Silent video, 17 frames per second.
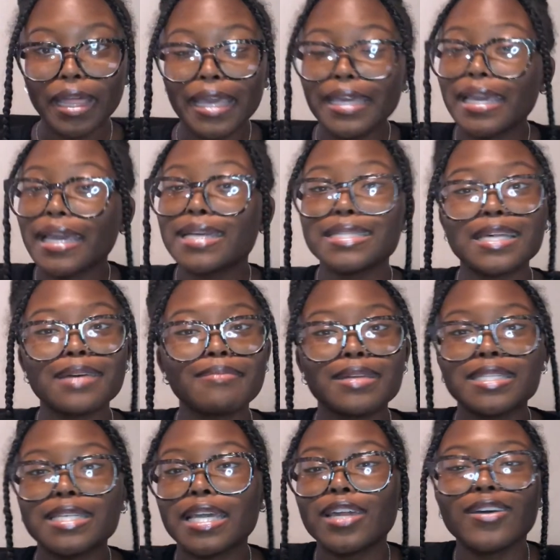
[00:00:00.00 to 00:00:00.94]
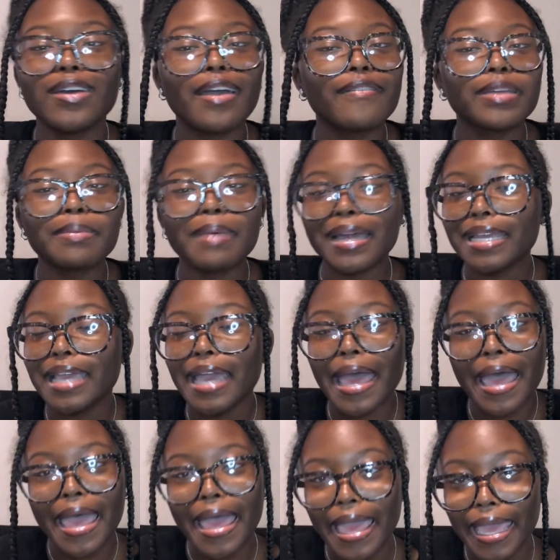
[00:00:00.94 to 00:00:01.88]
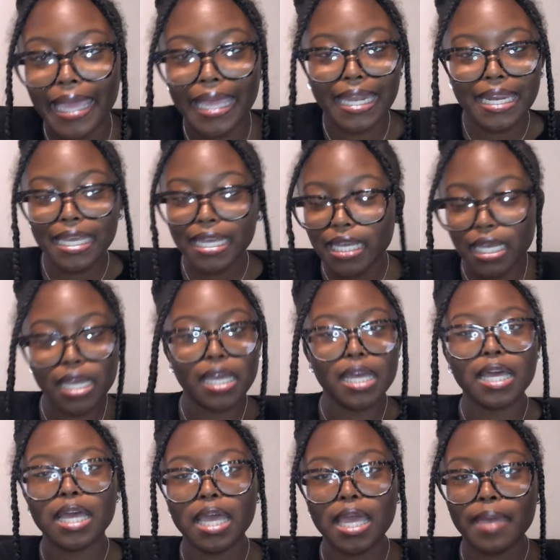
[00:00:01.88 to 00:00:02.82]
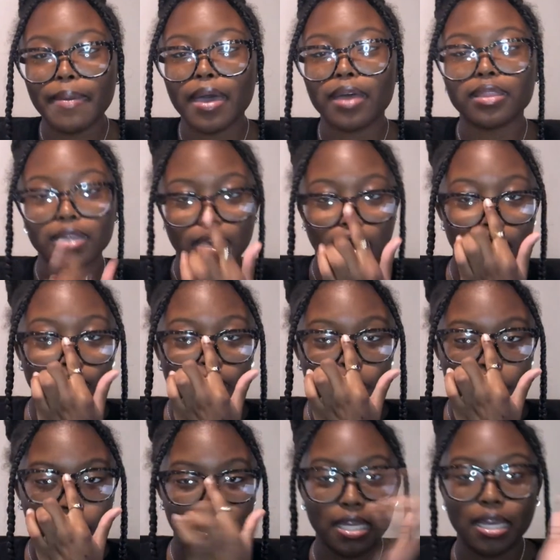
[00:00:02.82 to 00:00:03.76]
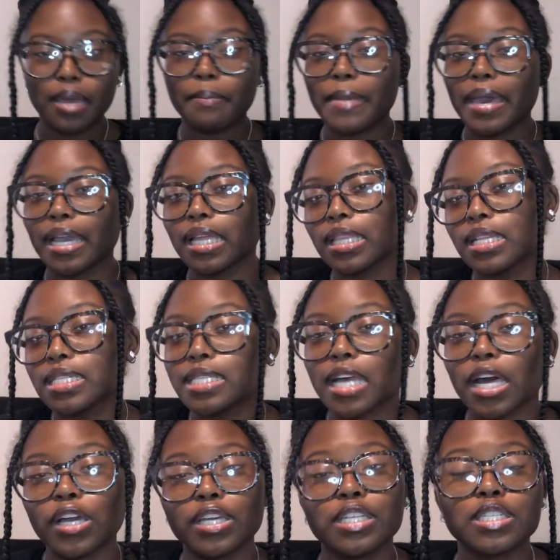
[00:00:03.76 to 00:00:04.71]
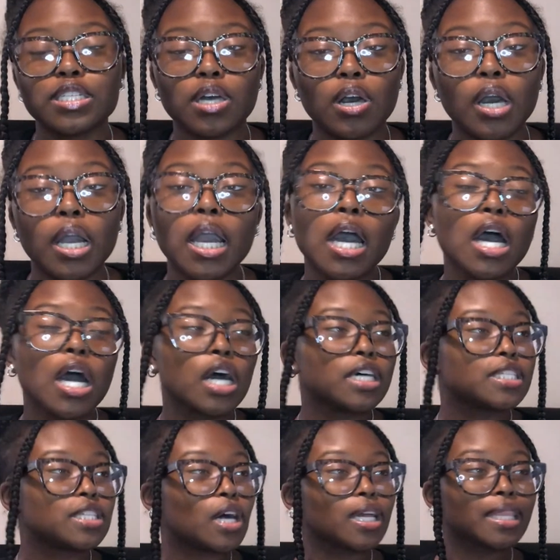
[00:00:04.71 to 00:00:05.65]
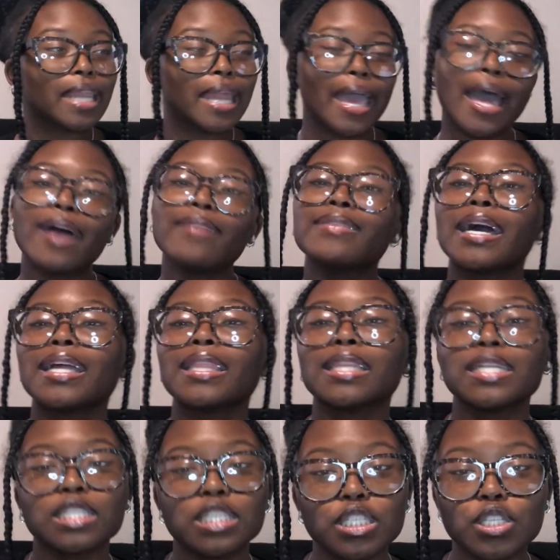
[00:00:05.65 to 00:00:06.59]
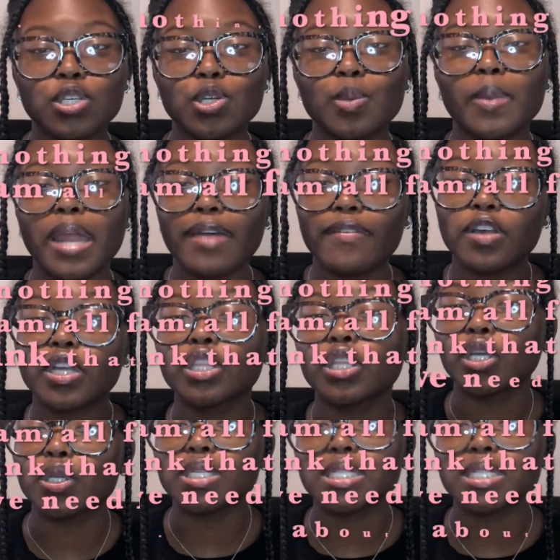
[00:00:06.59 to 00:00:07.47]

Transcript: And yes, I'm about to get on everybody's head about the Cardi B and Megan Thee Stallion song, a song that I have not listened to, but I've heard little